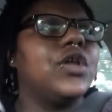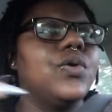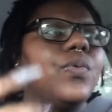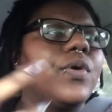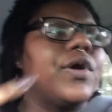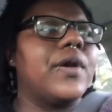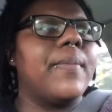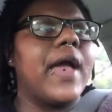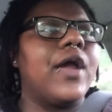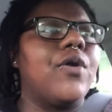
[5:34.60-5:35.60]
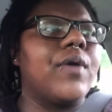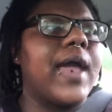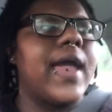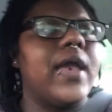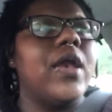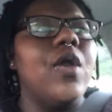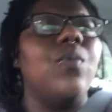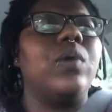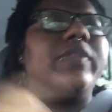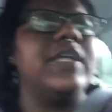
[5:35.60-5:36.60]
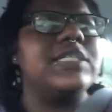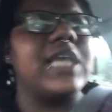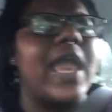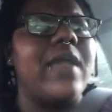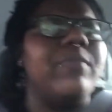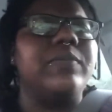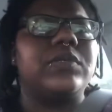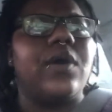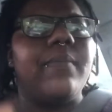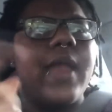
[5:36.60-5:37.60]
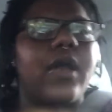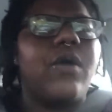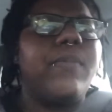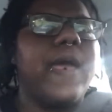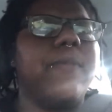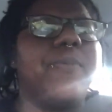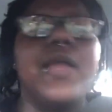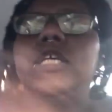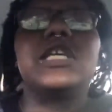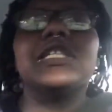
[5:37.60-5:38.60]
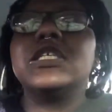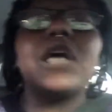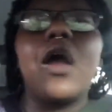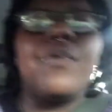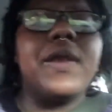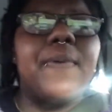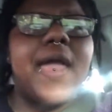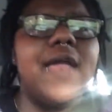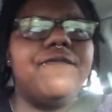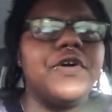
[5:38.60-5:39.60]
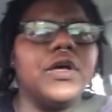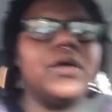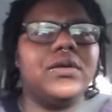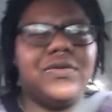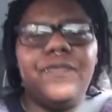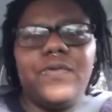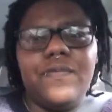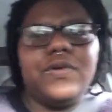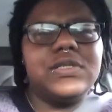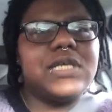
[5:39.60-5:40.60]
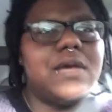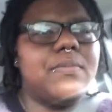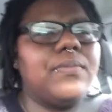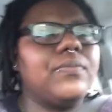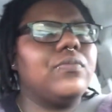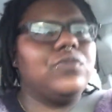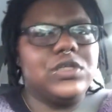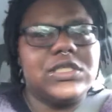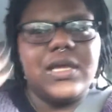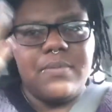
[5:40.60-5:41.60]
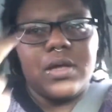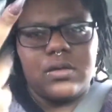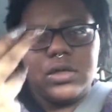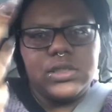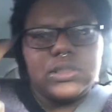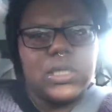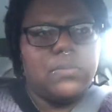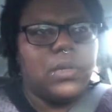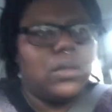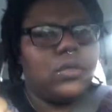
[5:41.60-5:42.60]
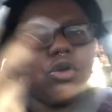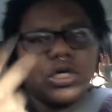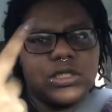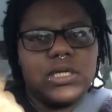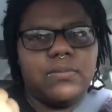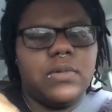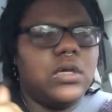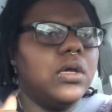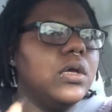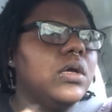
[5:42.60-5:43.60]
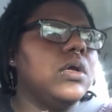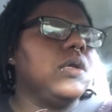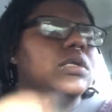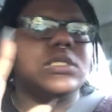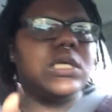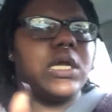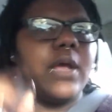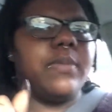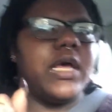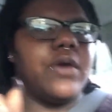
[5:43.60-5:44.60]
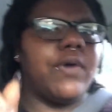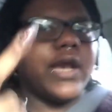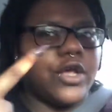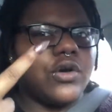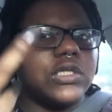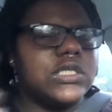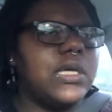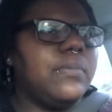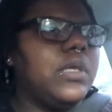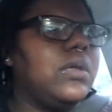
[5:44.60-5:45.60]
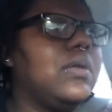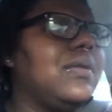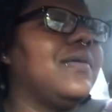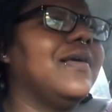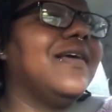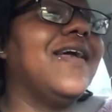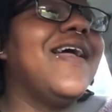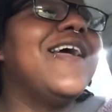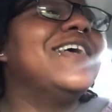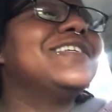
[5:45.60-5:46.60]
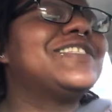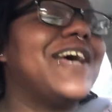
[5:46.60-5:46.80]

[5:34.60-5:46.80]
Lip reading: of you worried about, okay, well, this came up, so I'm not going to be able to pay this, because it's already paid for. You see me? You see me? You see me? Y'all see me? The sun ain't blinding right now. Y'all see me. So